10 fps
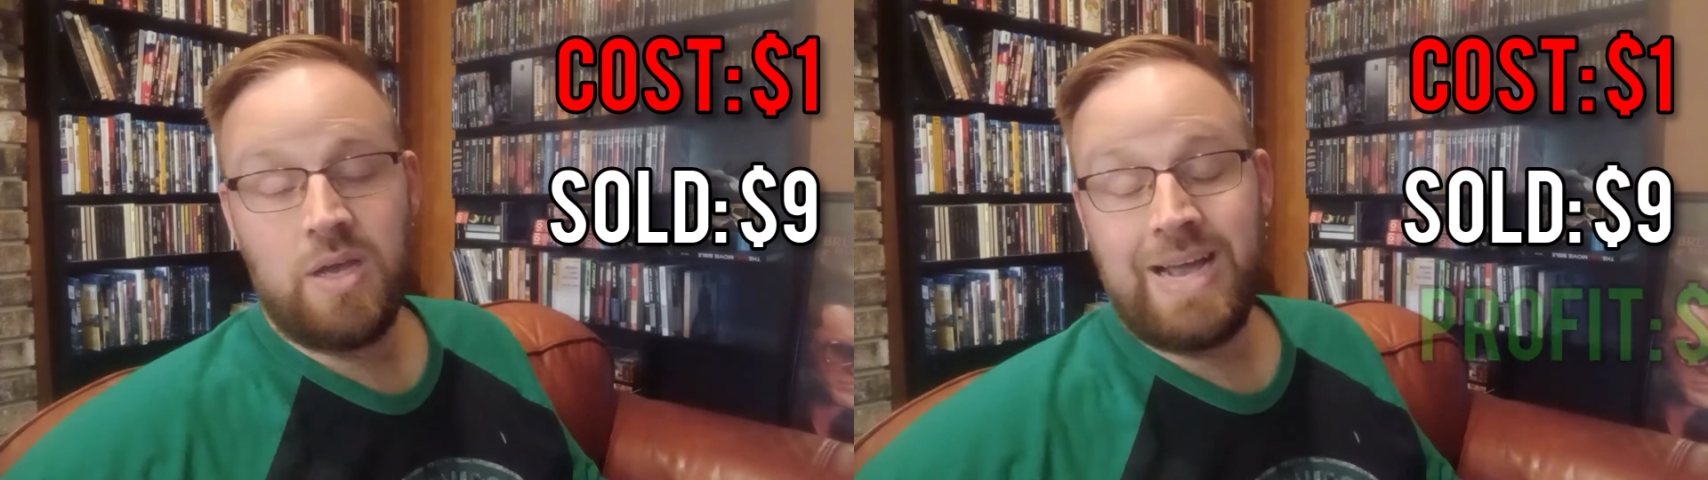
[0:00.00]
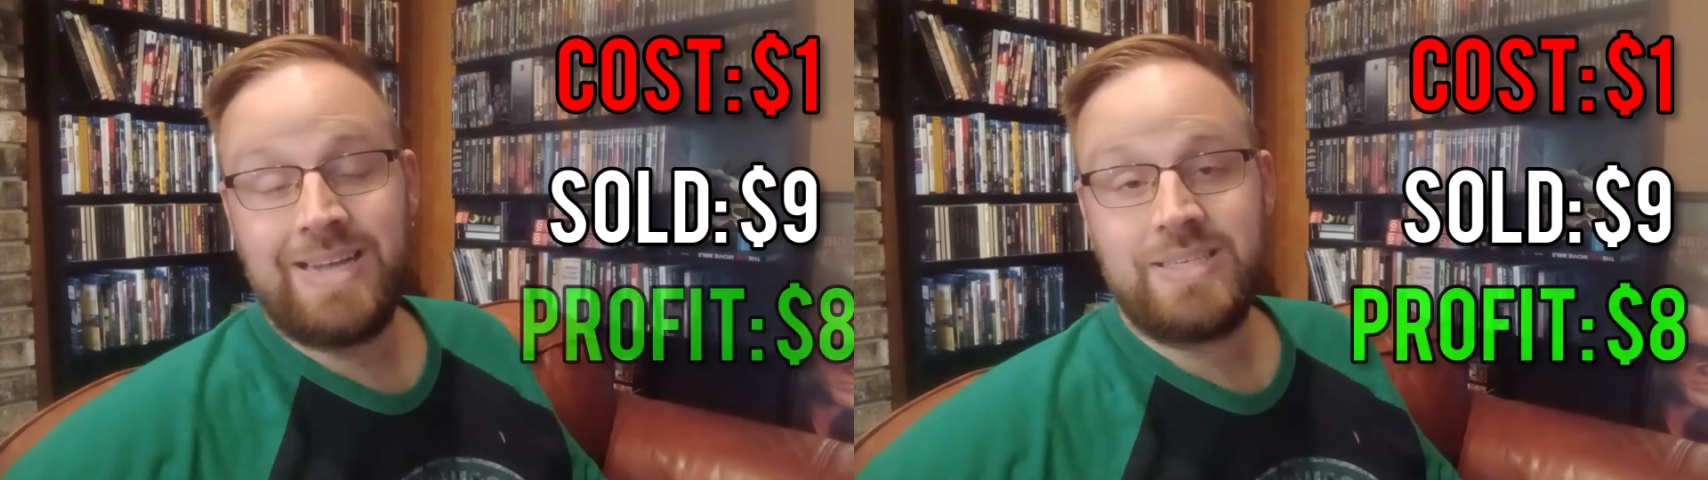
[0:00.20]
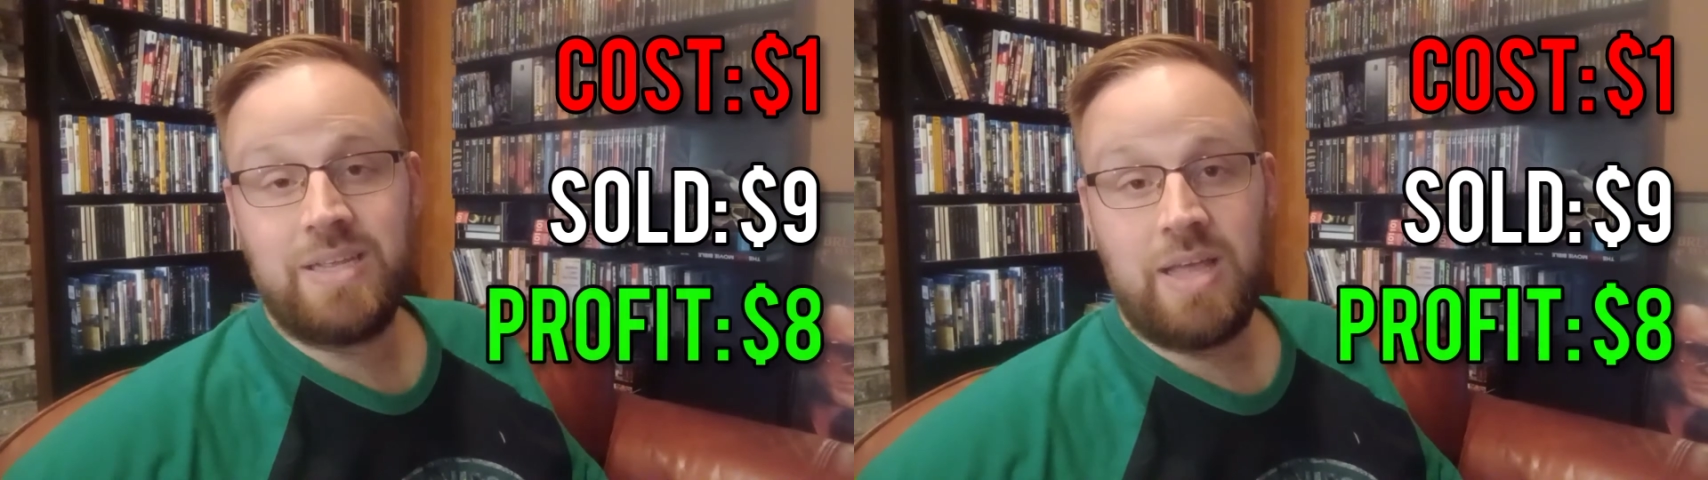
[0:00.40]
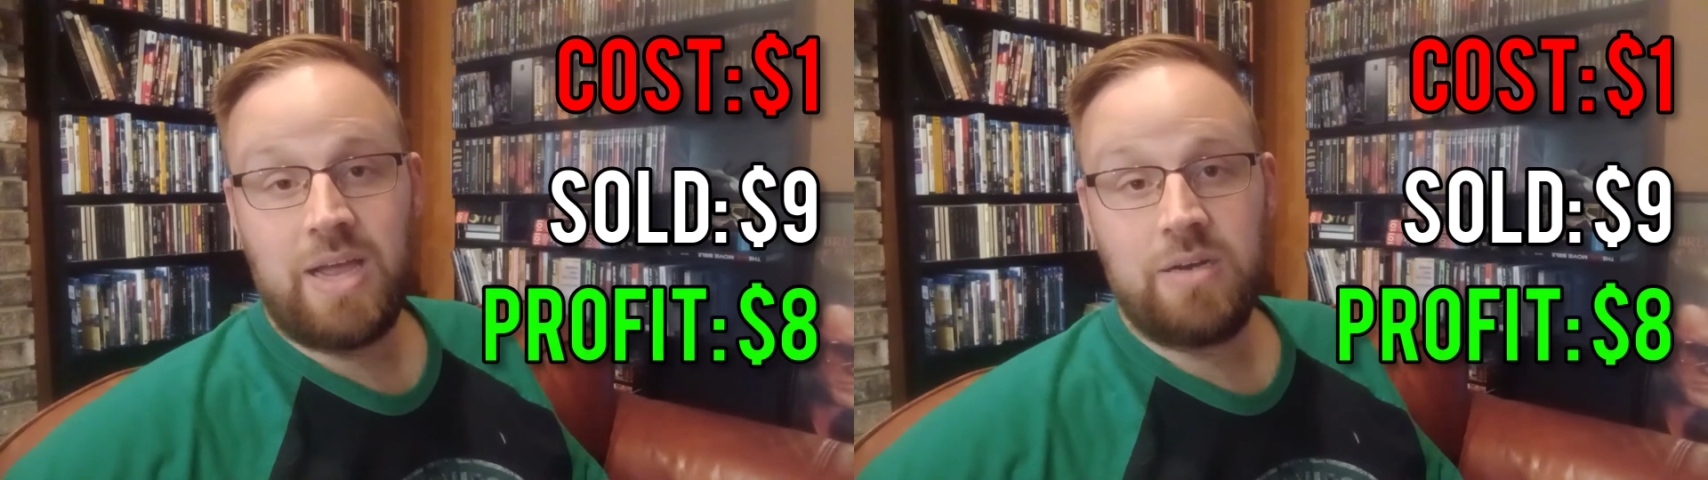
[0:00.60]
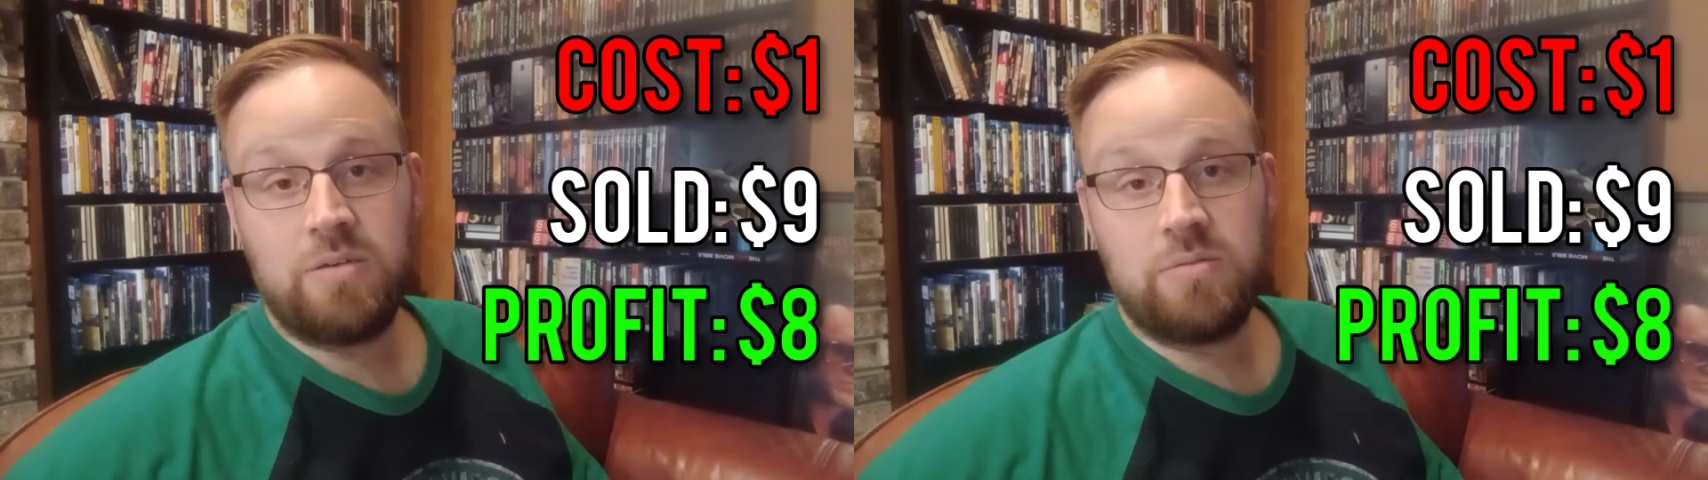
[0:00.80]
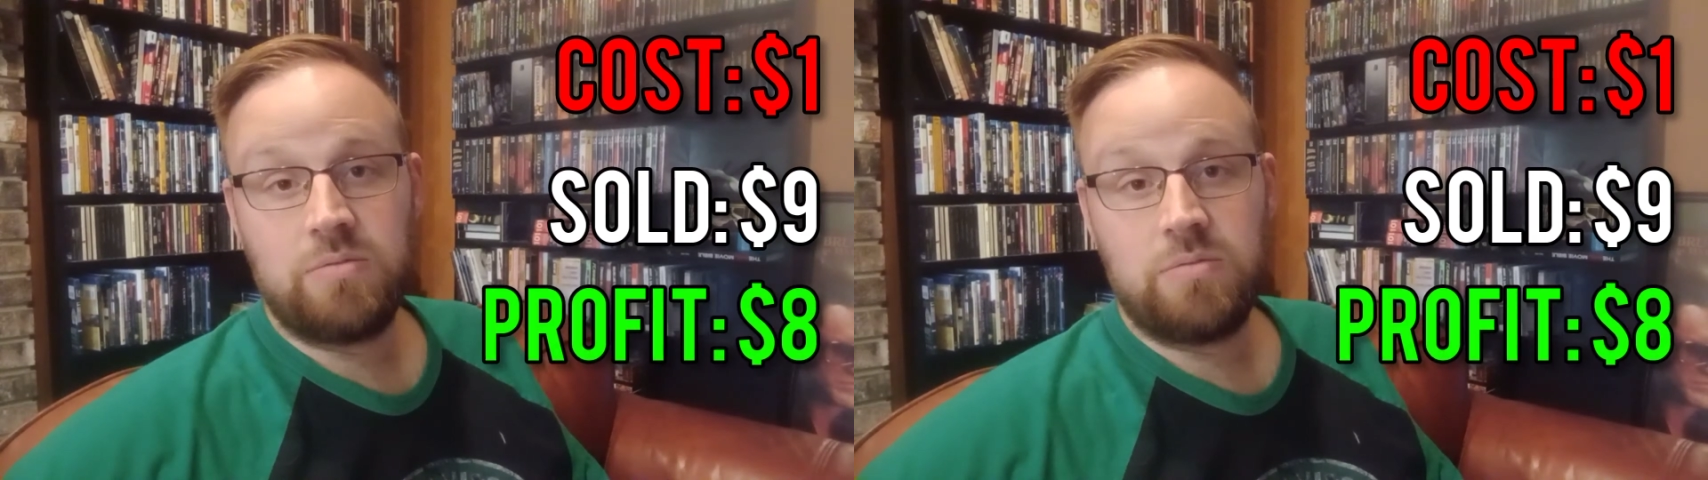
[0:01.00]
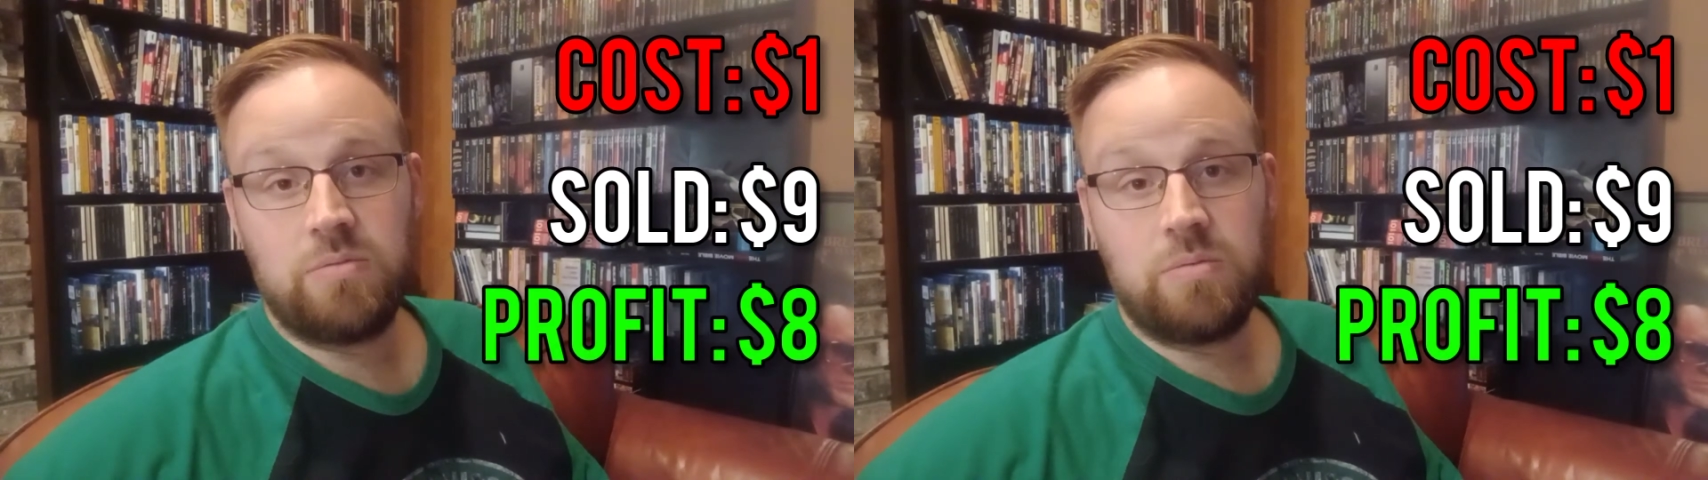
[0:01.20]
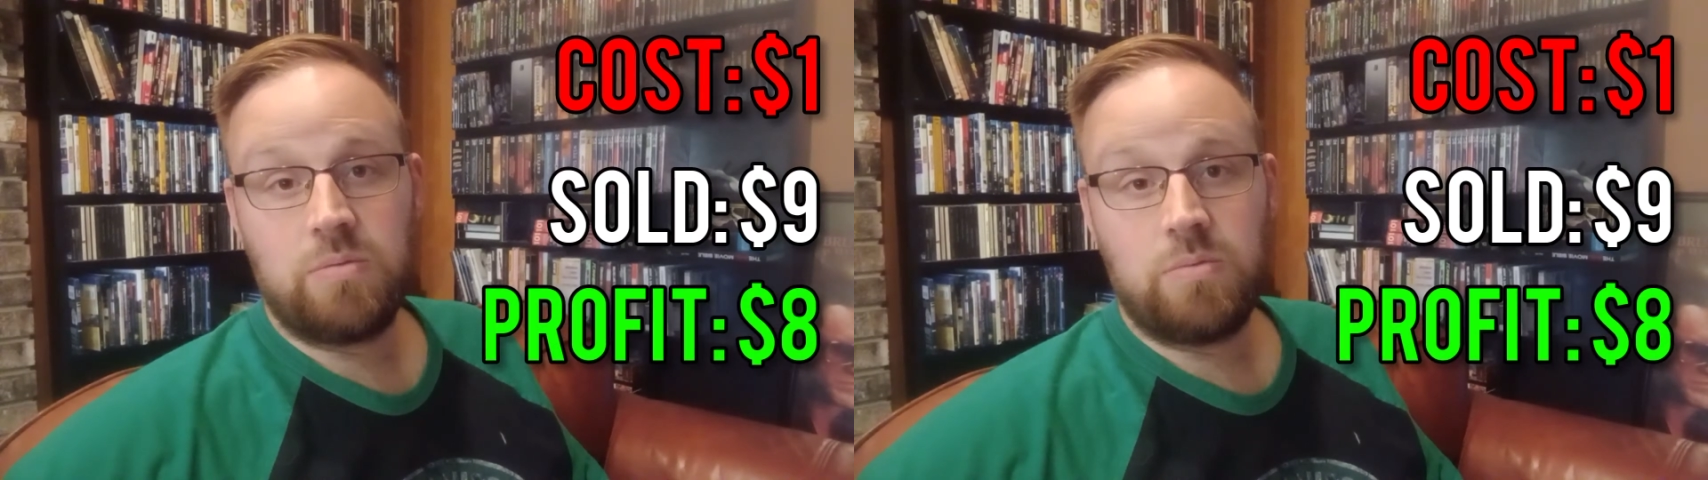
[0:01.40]
I'd say that
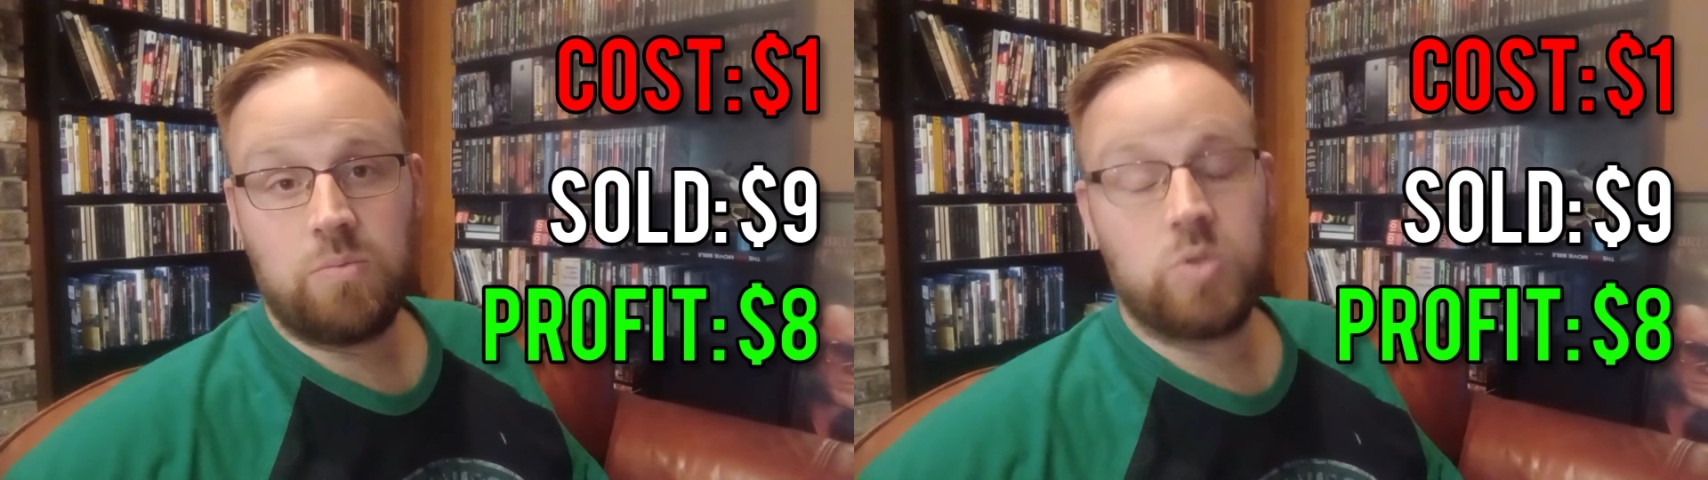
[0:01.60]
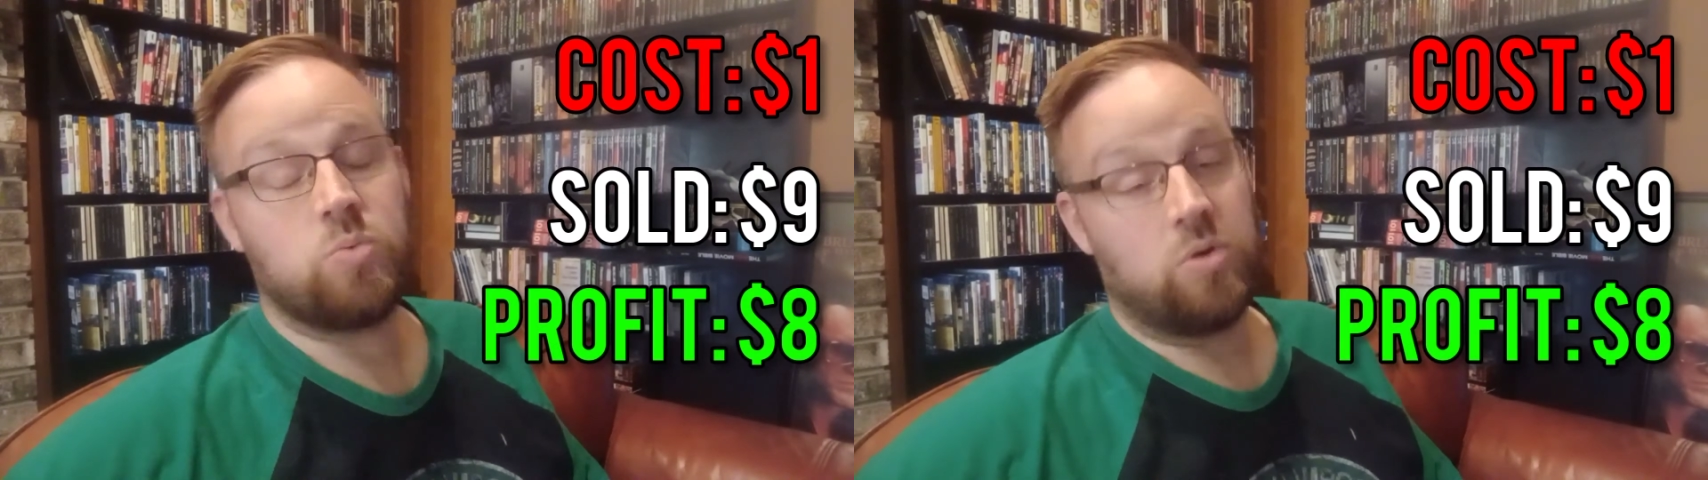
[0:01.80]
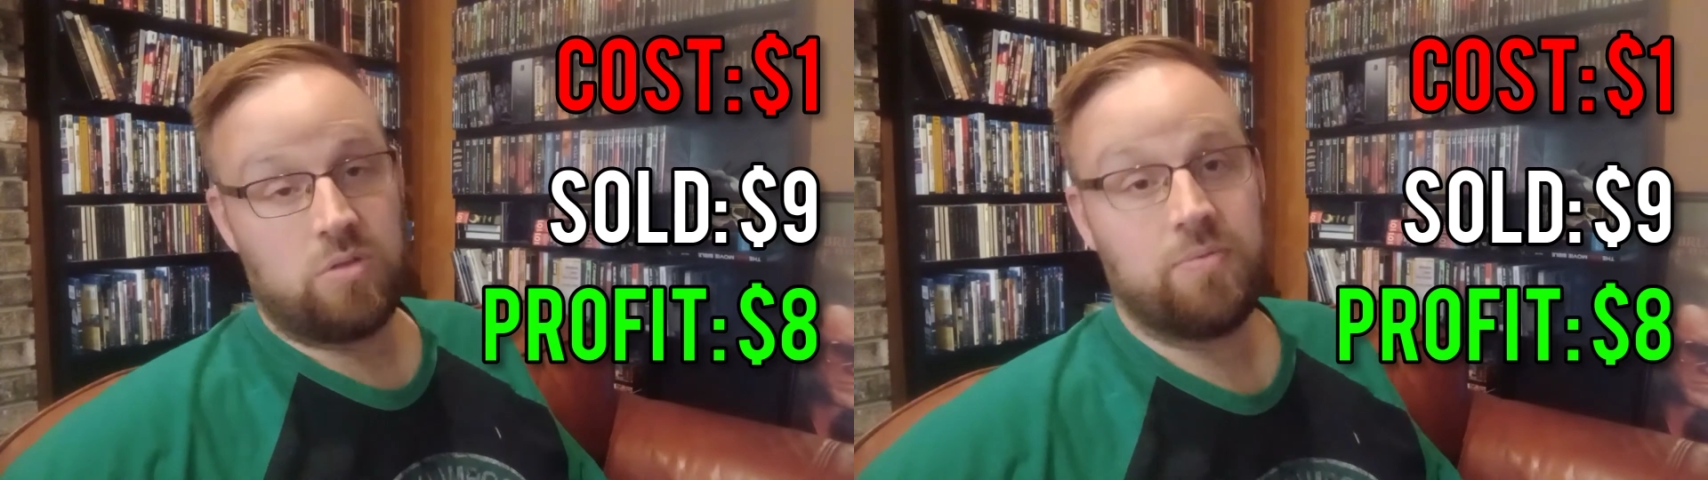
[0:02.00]
was worth the